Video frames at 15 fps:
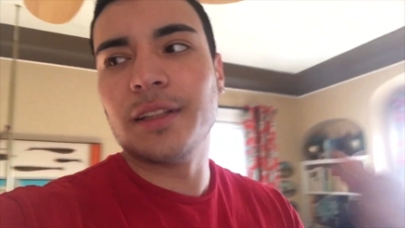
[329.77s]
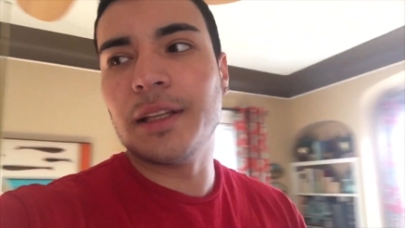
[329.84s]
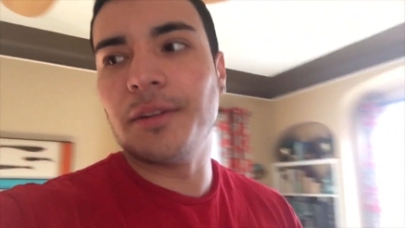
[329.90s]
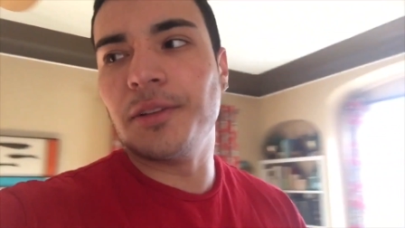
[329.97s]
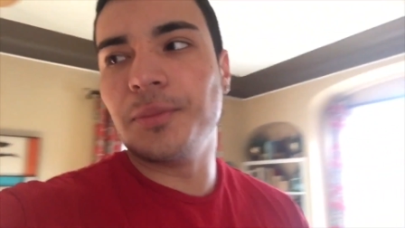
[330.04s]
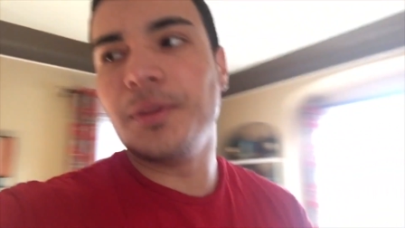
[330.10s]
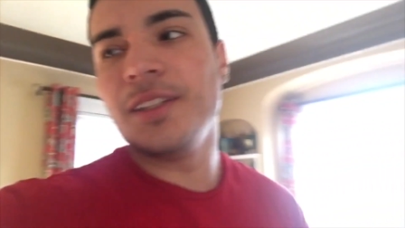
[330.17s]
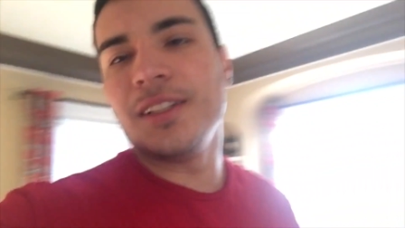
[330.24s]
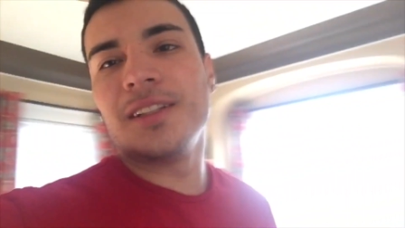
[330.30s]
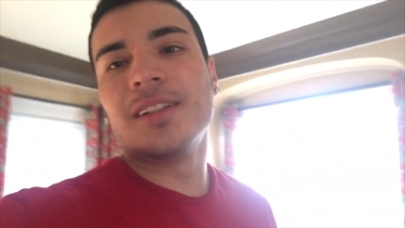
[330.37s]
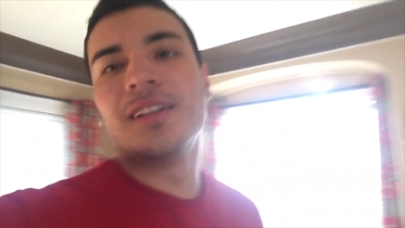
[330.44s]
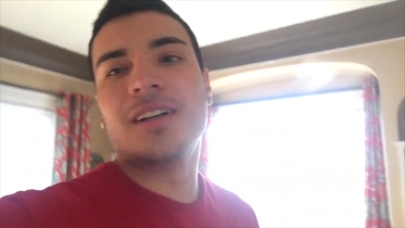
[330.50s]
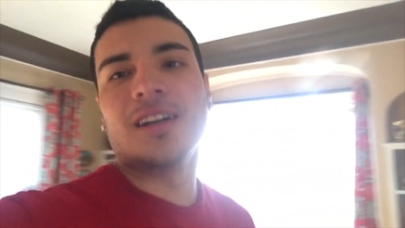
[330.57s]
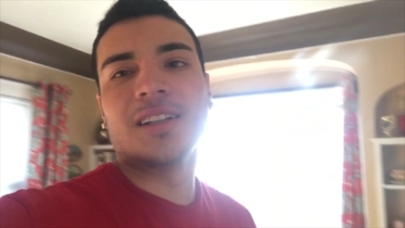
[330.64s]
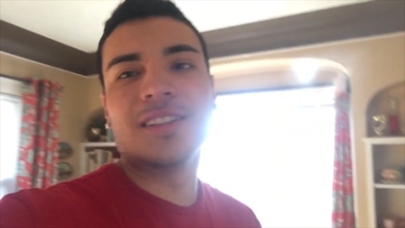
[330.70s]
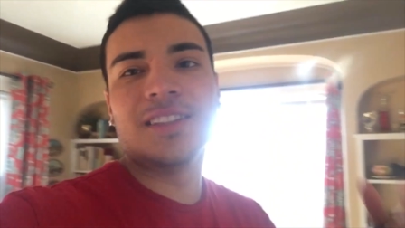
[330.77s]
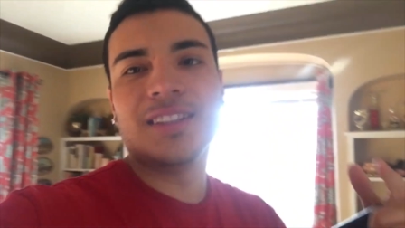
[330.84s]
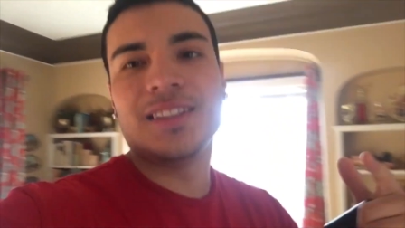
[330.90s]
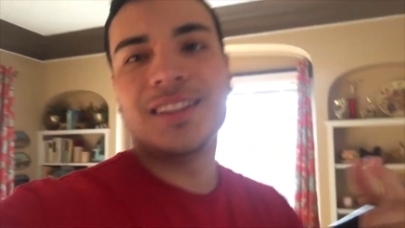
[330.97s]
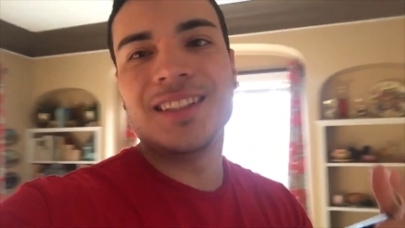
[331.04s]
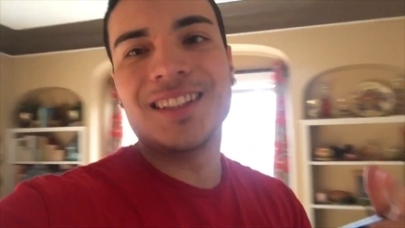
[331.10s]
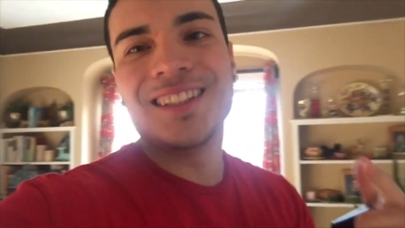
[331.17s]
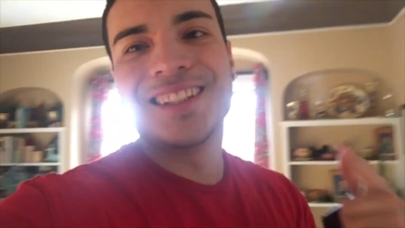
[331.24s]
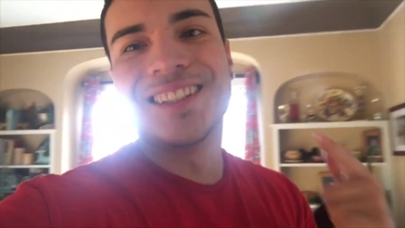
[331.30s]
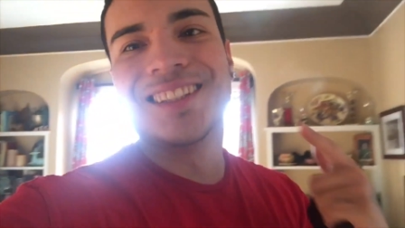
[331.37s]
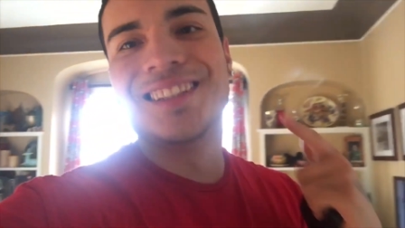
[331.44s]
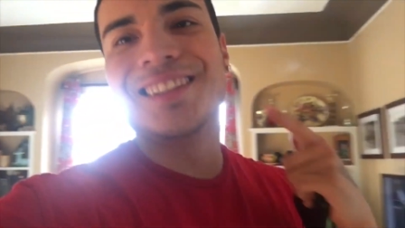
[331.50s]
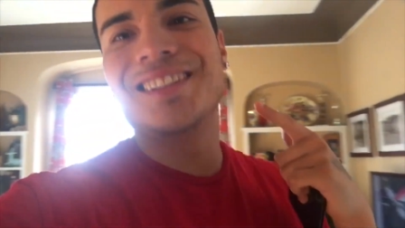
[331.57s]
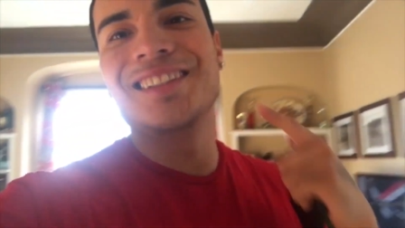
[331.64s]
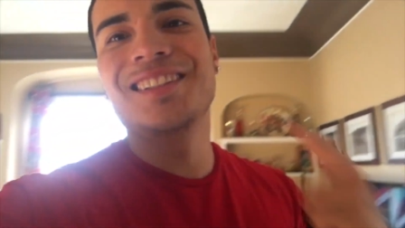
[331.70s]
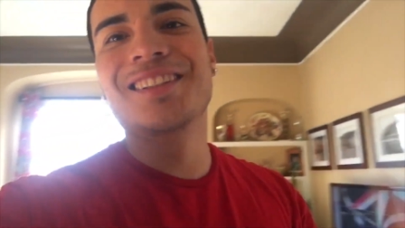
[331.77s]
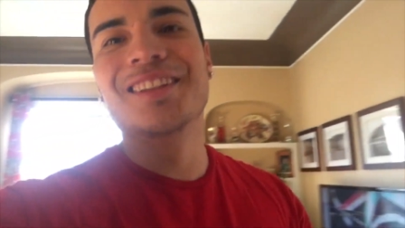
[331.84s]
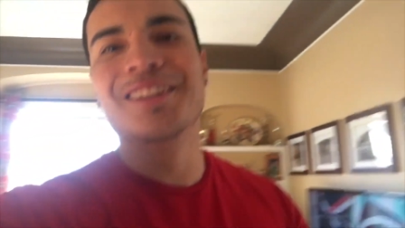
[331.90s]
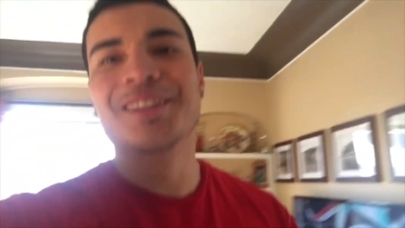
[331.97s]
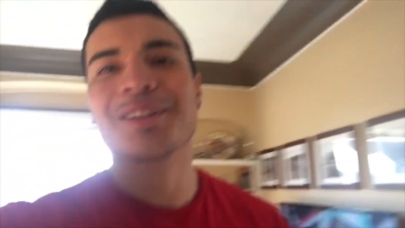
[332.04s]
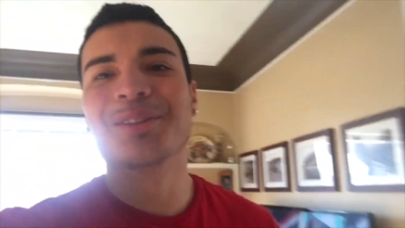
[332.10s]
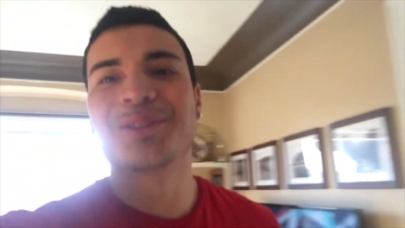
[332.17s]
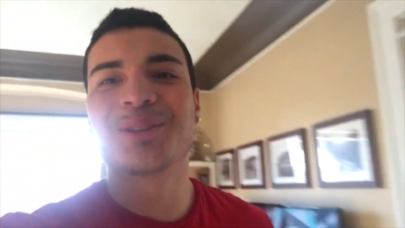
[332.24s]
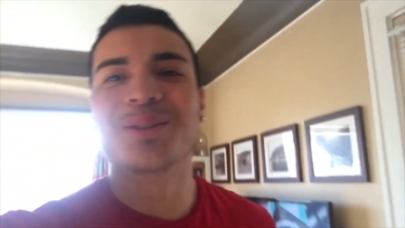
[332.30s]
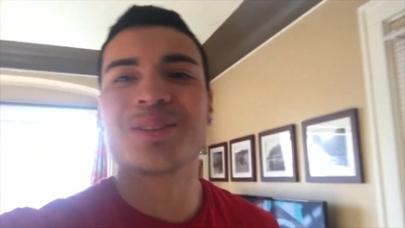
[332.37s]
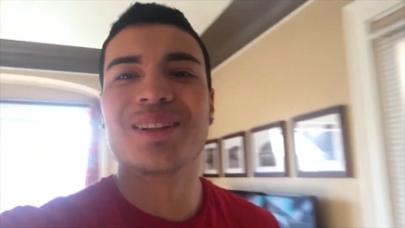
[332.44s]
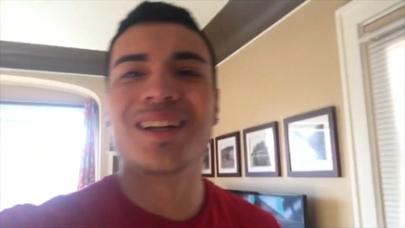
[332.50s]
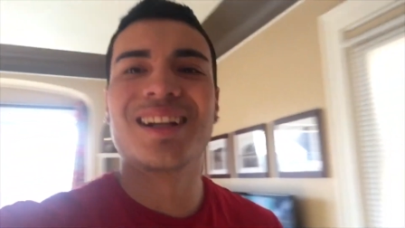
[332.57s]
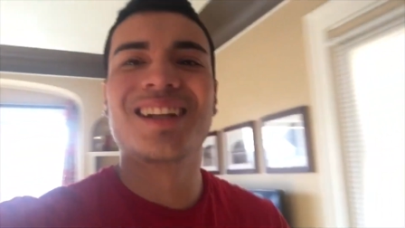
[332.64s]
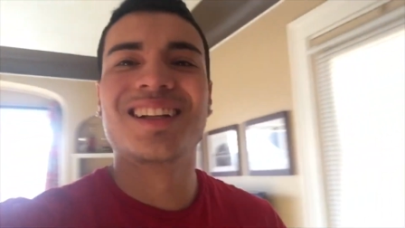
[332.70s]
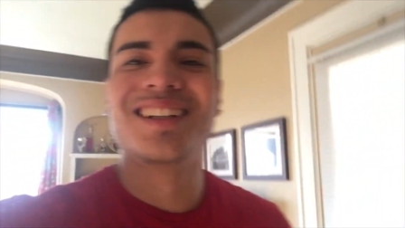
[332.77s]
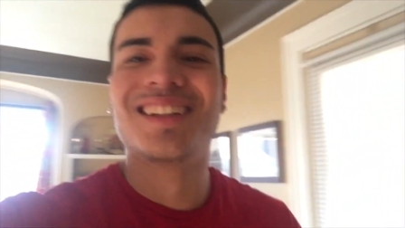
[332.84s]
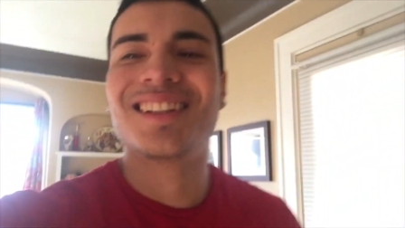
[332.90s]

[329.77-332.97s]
that was me, RCC. You already know what's going on.